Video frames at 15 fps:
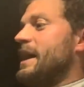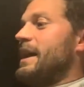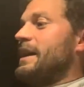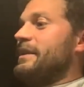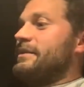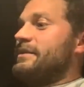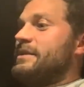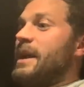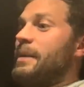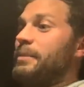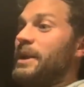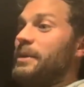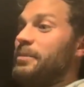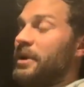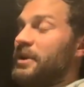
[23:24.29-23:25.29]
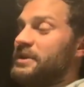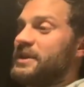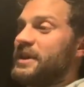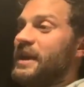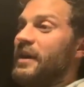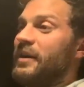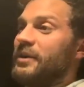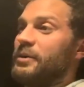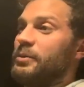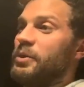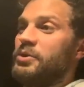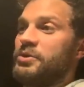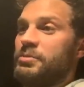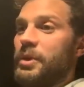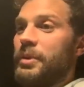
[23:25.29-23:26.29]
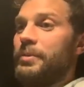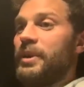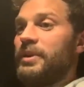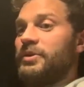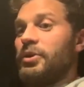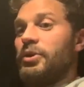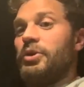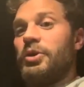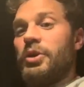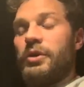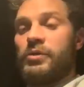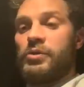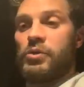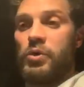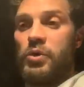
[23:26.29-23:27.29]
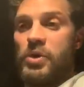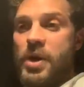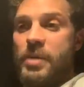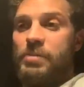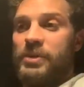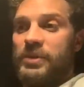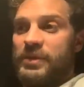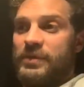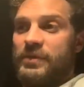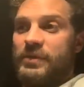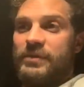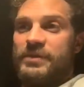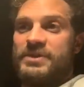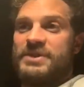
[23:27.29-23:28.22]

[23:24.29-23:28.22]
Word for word: and Emily Blunt's character Rosemary Muldoon, who have grown up on